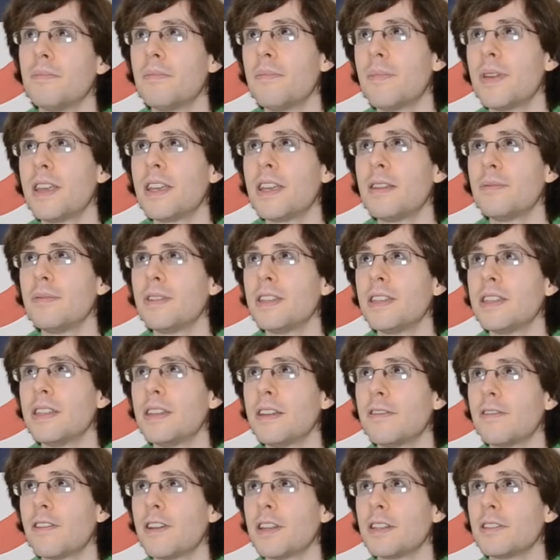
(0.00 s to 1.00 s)
Maybe
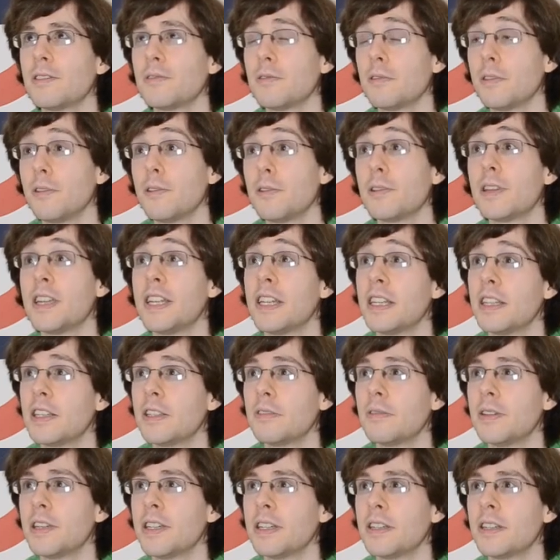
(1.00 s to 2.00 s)
if I sort of look
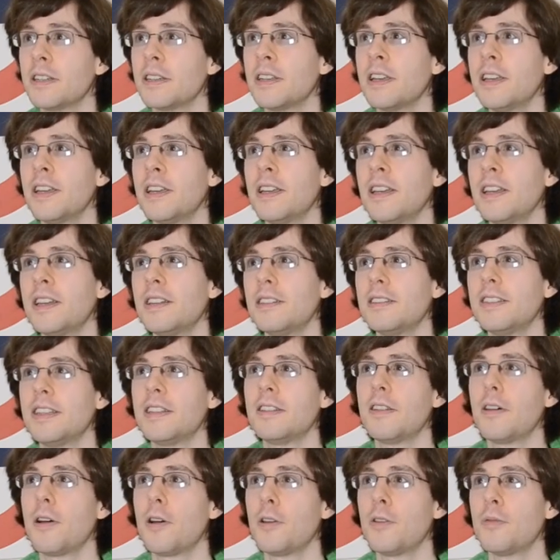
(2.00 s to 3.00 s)
into it and
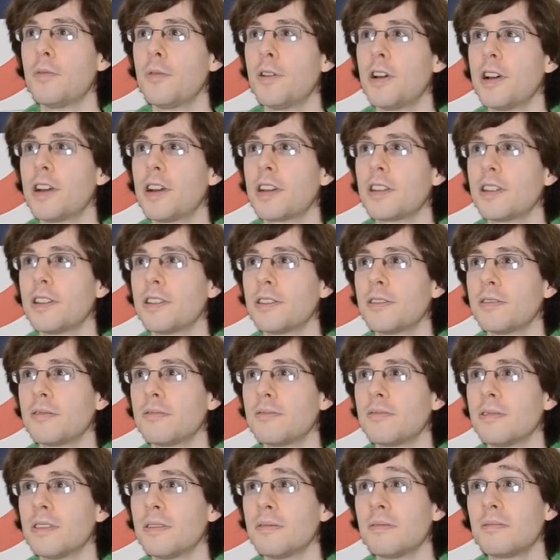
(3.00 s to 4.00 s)
did the homework
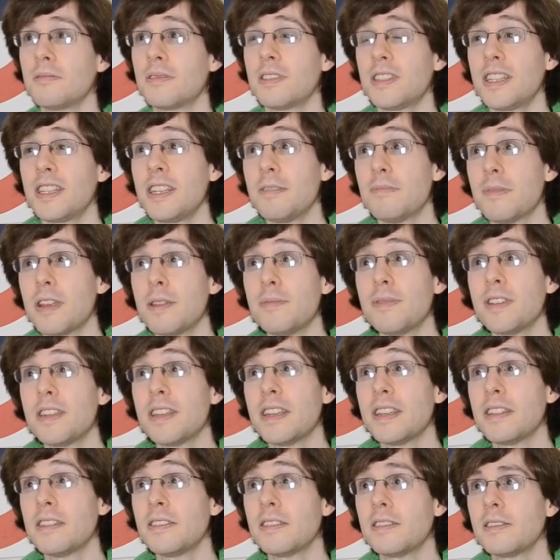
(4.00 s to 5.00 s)
and see, maybe
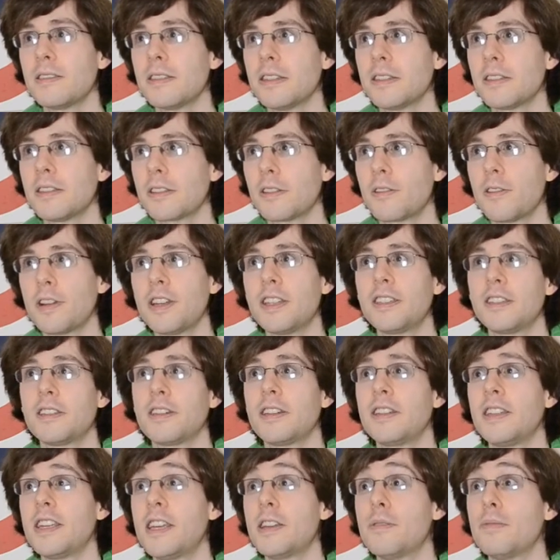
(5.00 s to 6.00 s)
it's a crazy
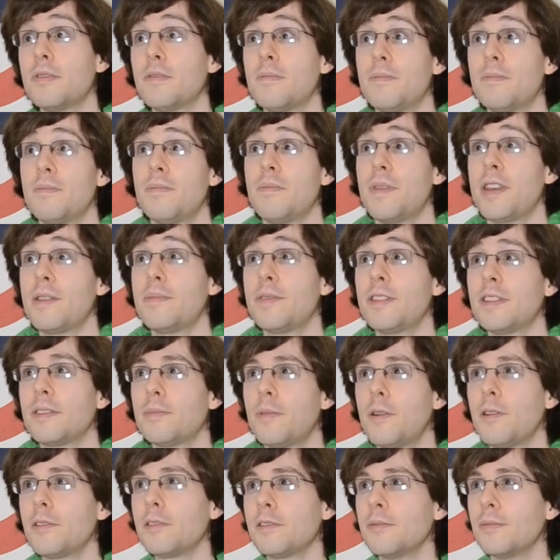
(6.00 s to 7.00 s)
idea, but maybe it's
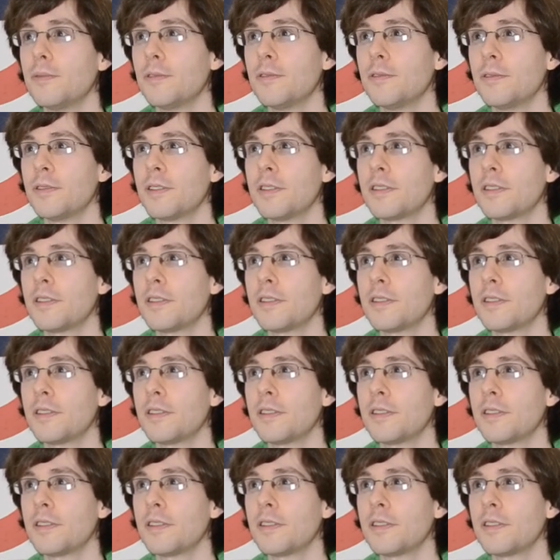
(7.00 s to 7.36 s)
possible.